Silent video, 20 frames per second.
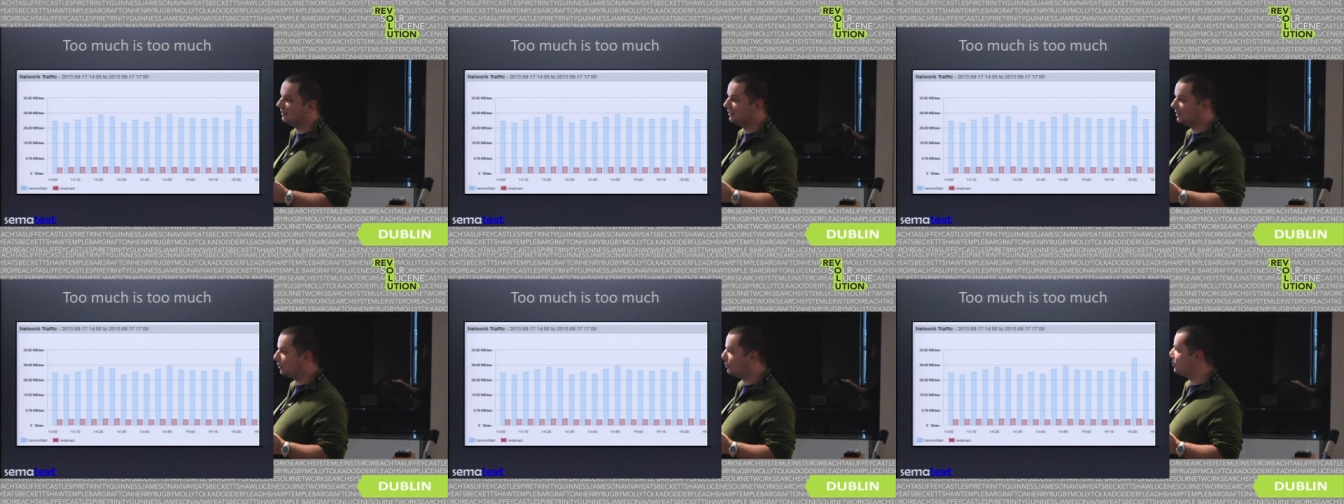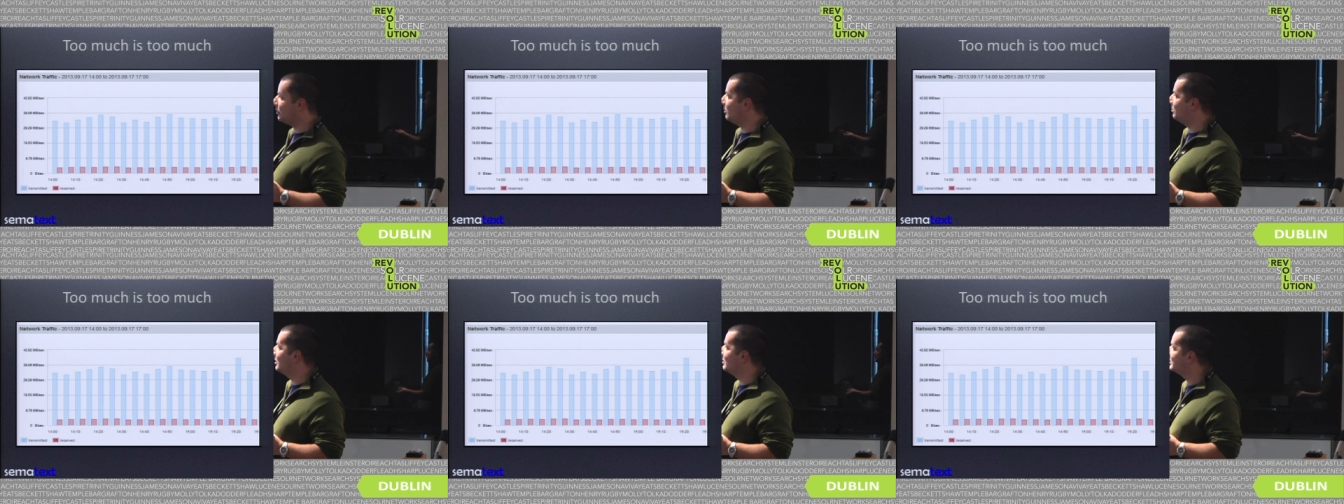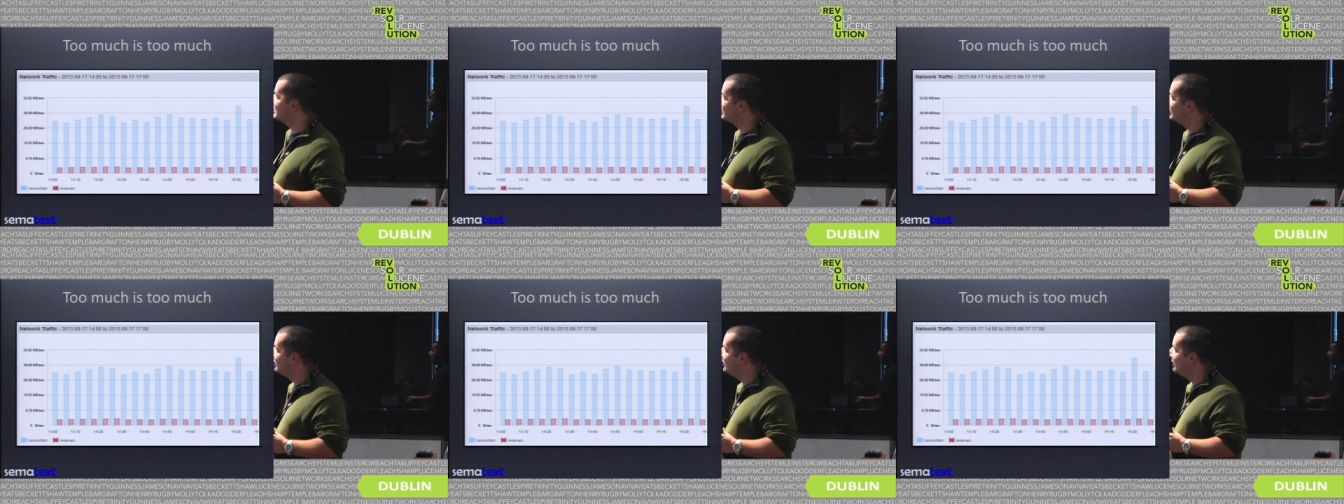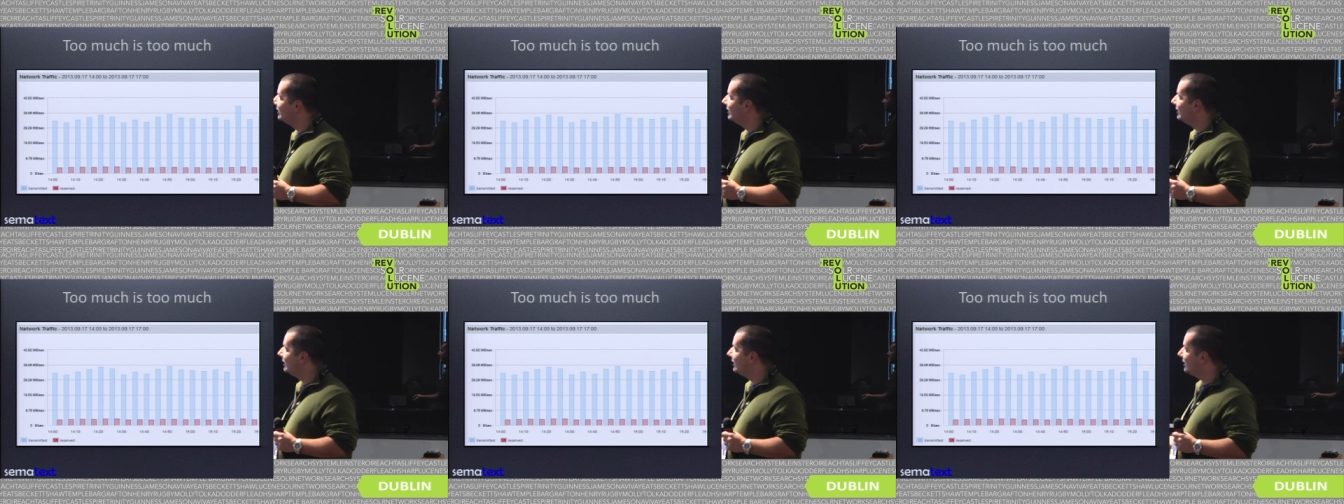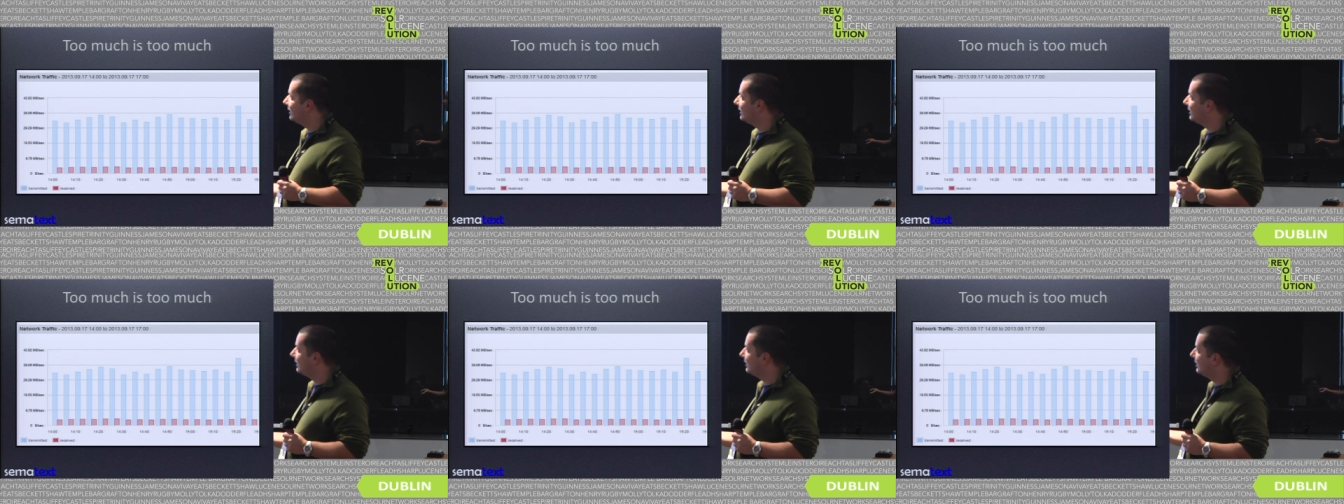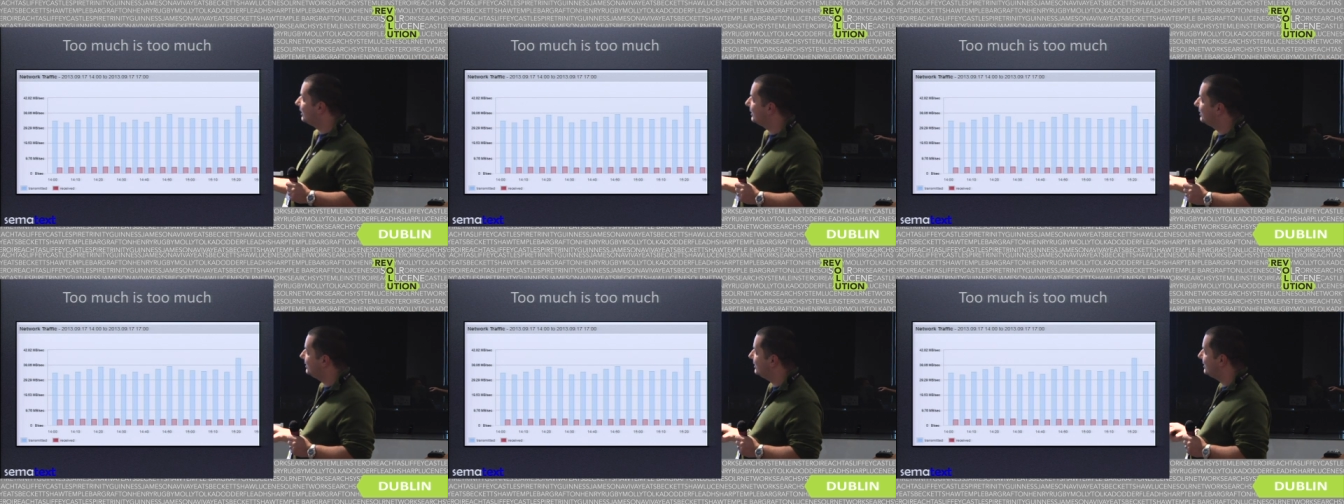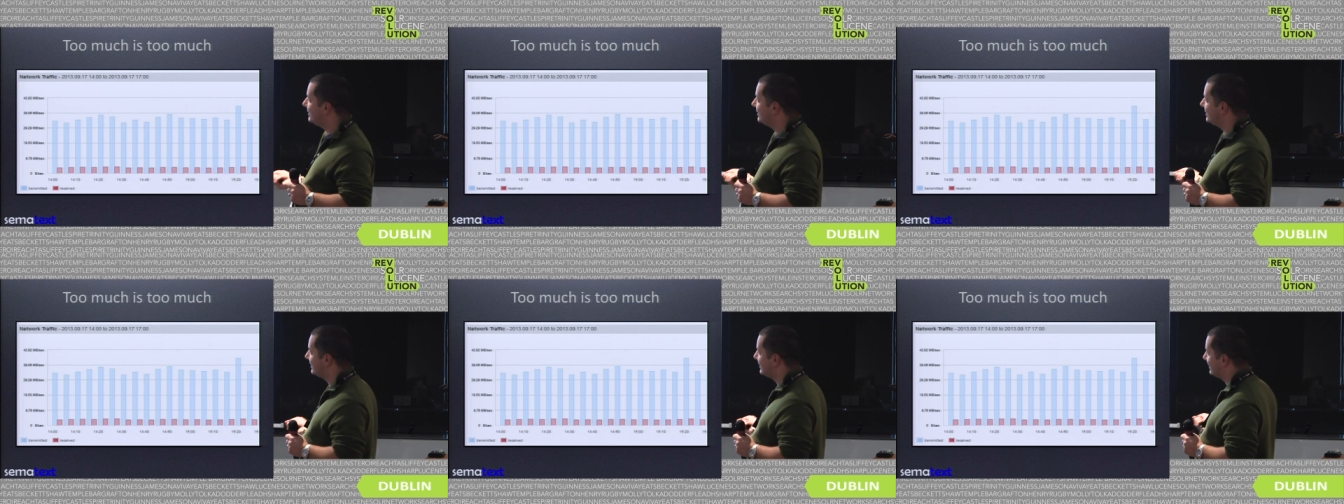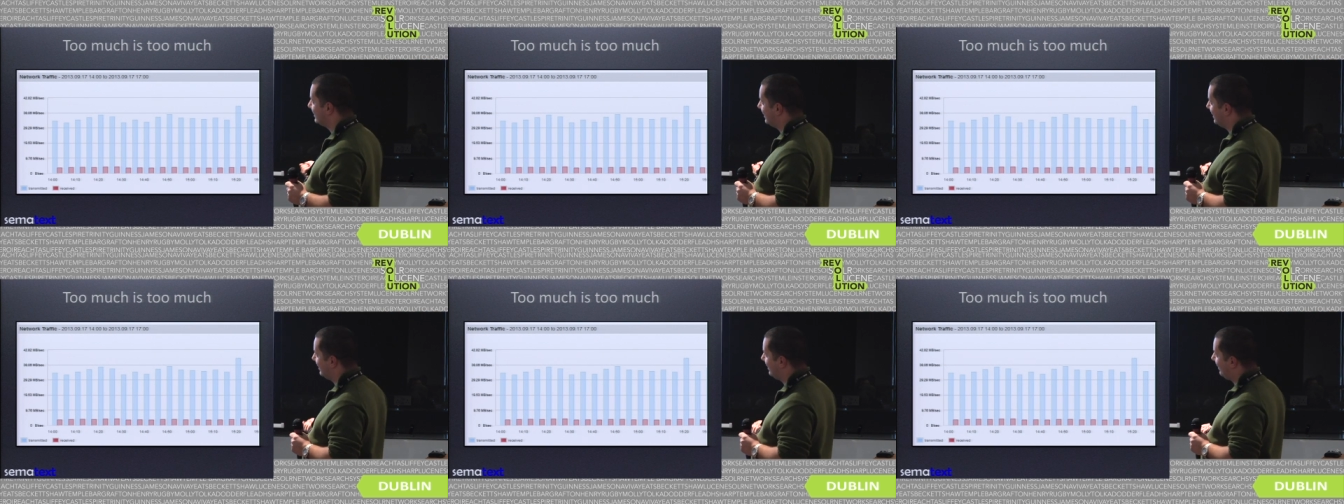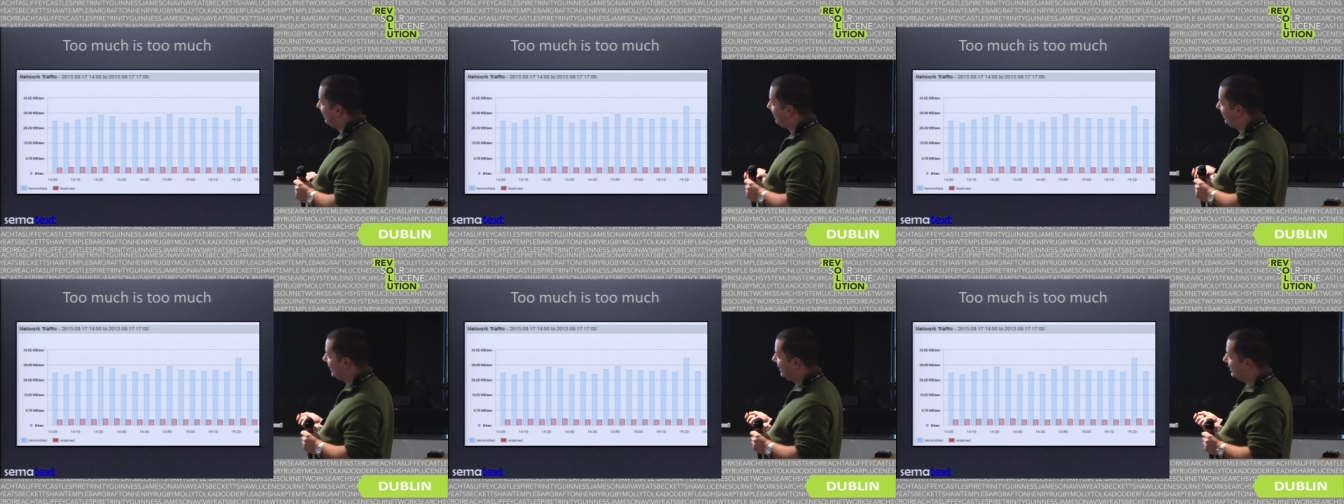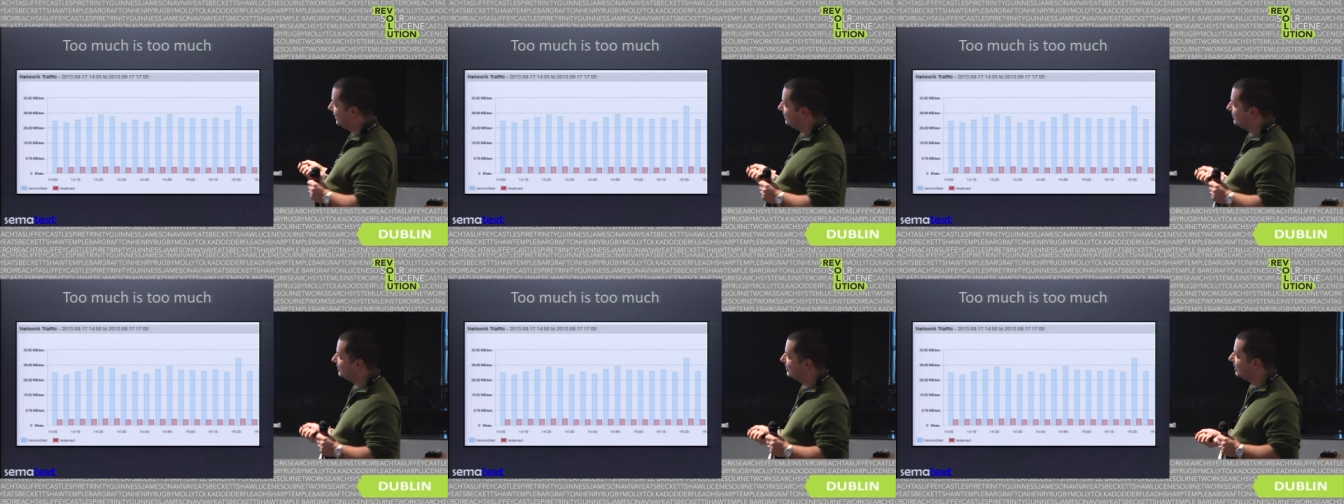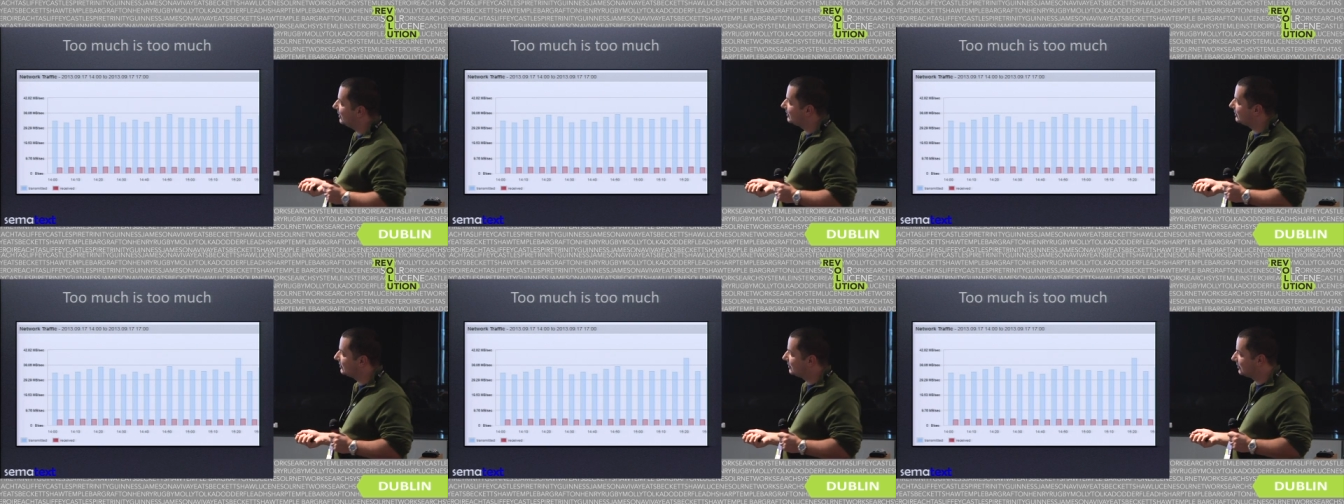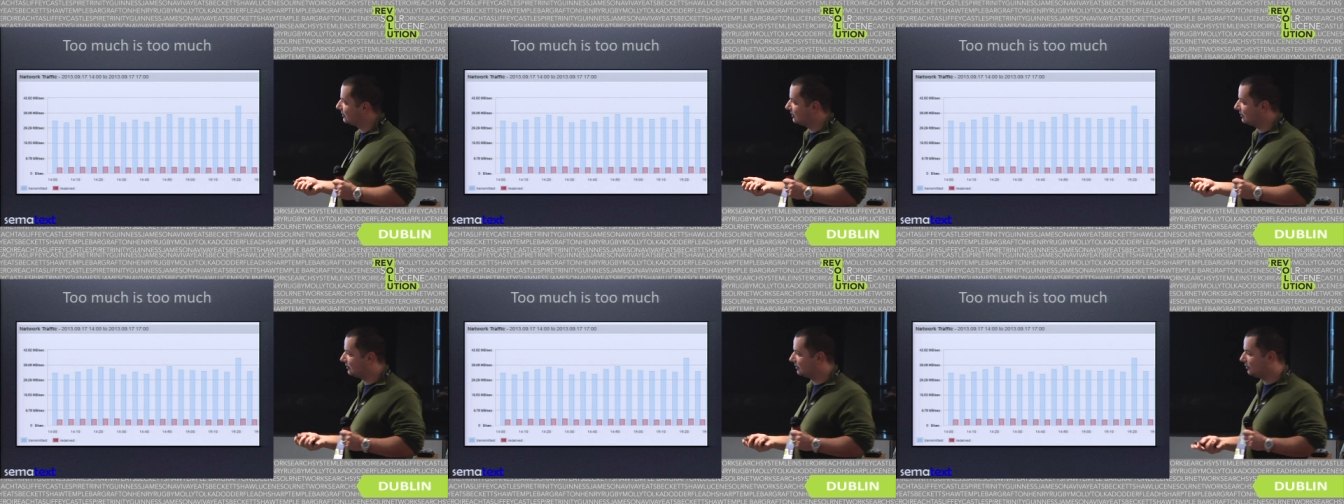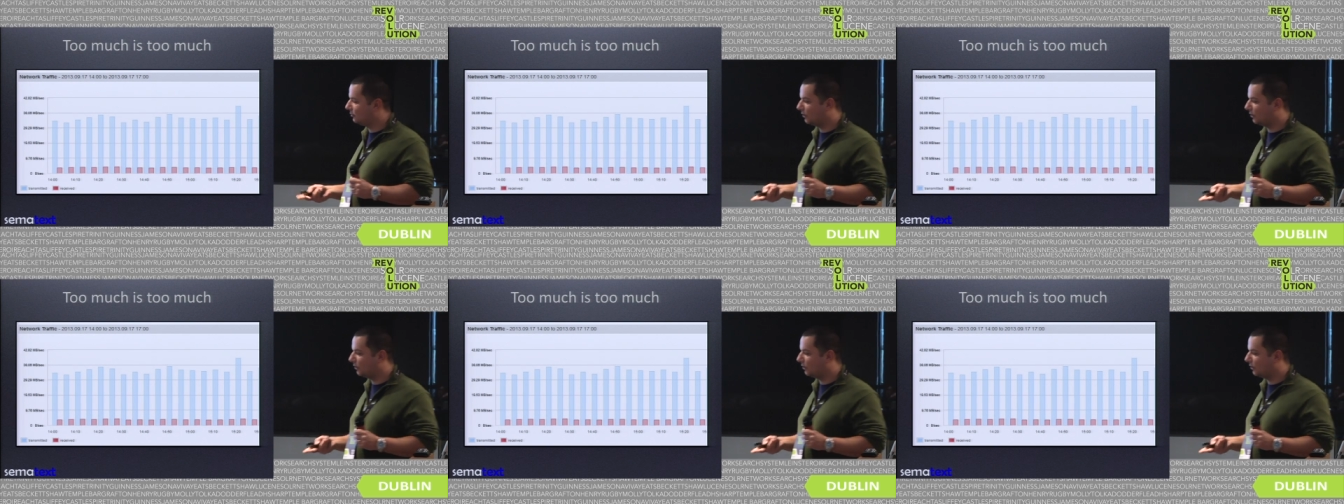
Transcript: their problems. Uh, this is a thing that uh,